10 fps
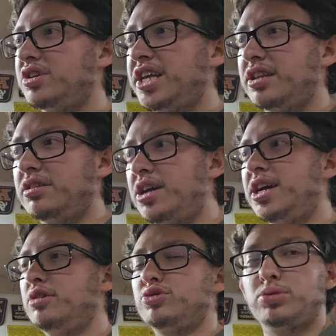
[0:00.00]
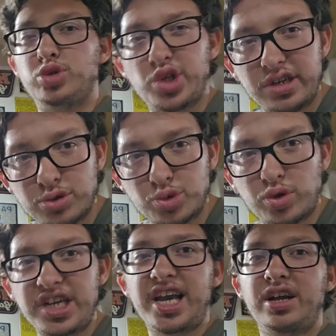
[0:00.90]
and then it was almost like it was
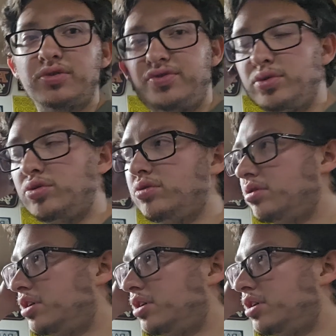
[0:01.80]
running out of fuel.